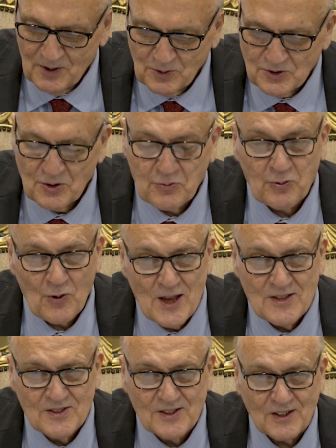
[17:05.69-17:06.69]
was a
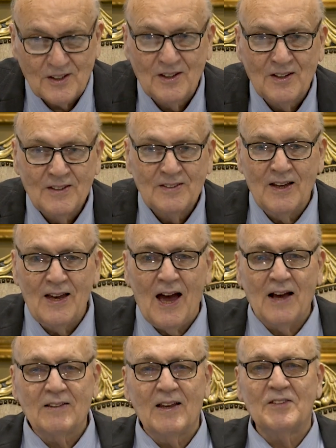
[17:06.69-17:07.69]
frenzy. They
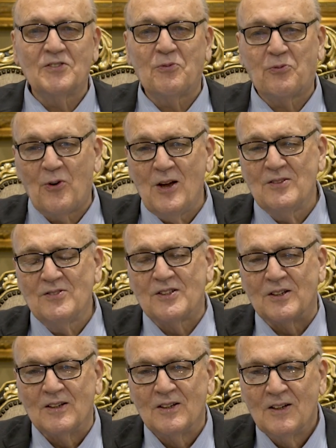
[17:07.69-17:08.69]
act as a
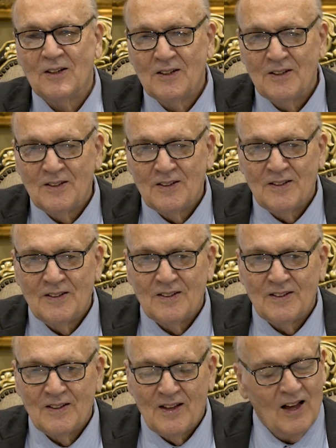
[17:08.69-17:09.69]
frenzy.
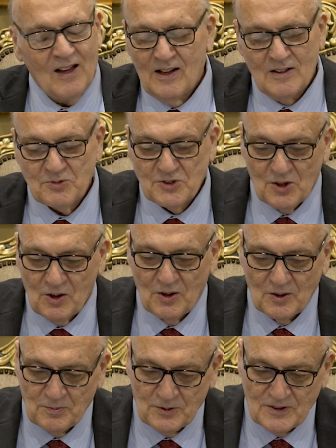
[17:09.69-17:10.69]
I'm
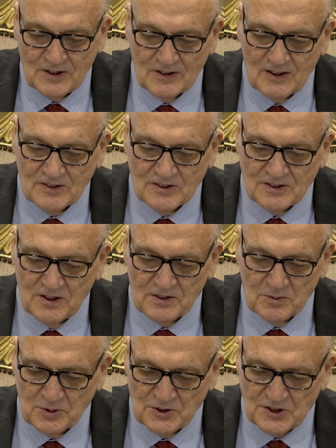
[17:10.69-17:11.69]
sorry, but that's
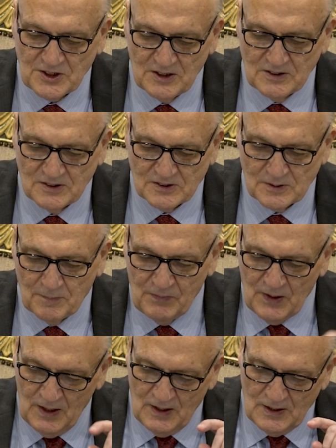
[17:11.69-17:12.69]
nothing but Satanism.
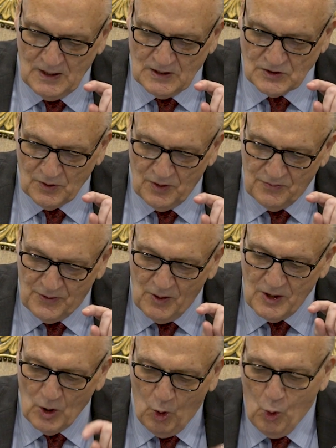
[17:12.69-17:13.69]
So the
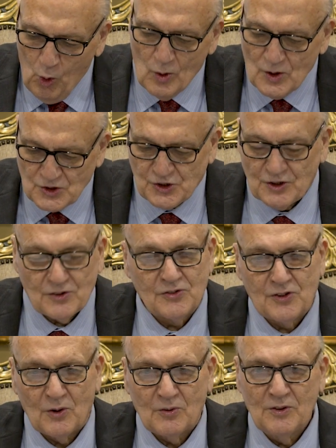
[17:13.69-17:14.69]
very
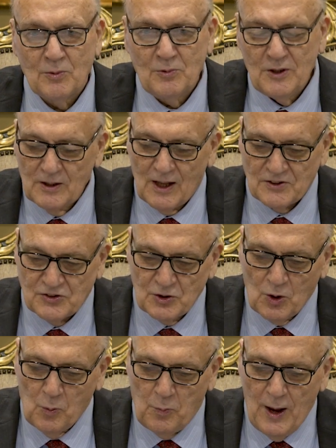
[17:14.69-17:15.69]
origins, though, you realize, you
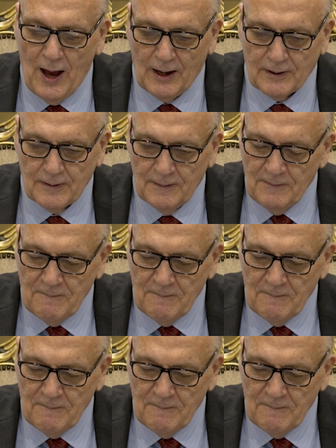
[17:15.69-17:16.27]
go back,